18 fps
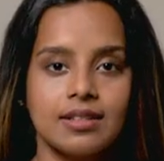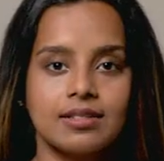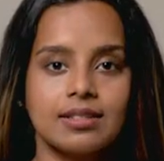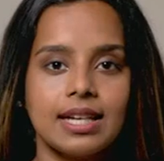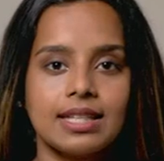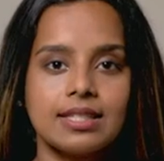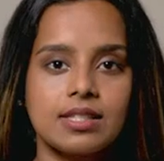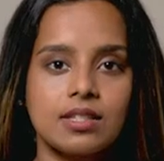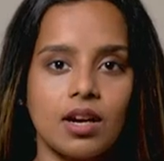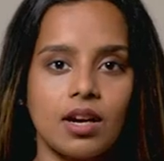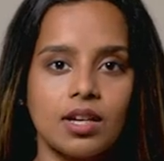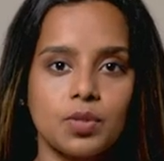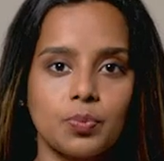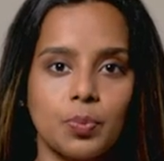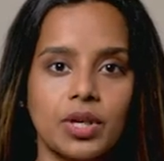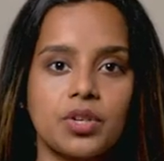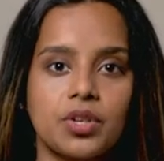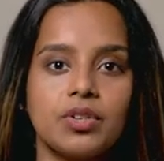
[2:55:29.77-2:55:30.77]
Let's
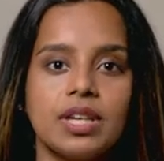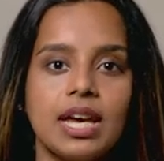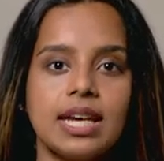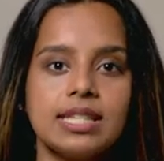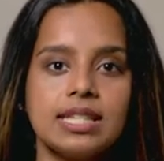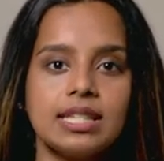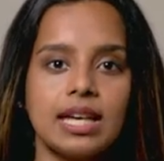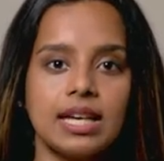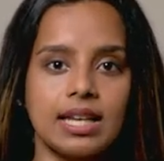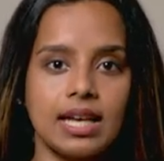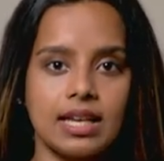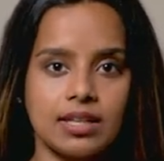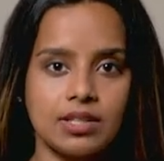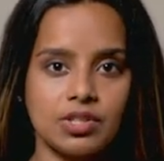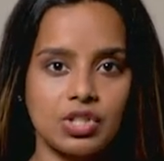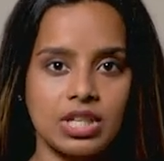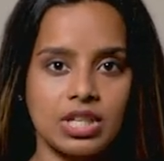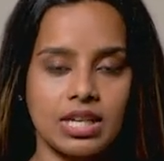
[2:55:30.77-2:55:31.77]
start by creating an
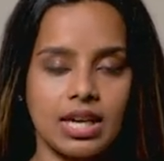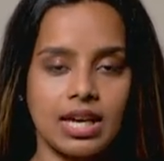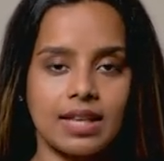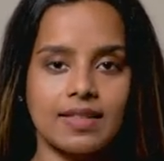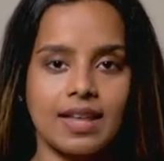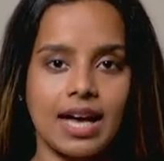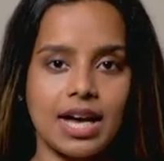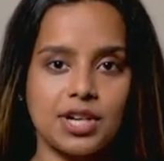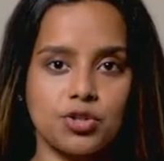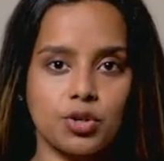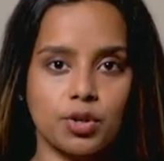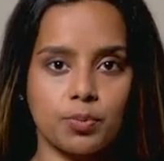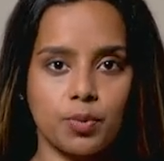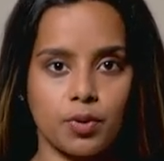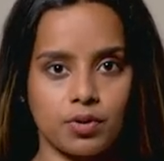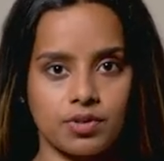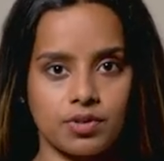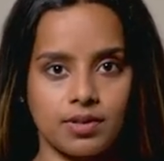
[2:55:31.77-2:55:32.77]
NSG in the Azure
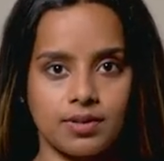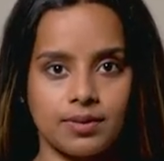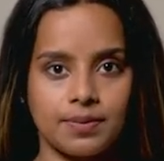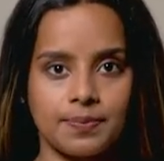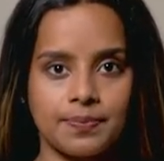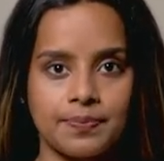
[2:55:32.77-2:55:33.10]
portal.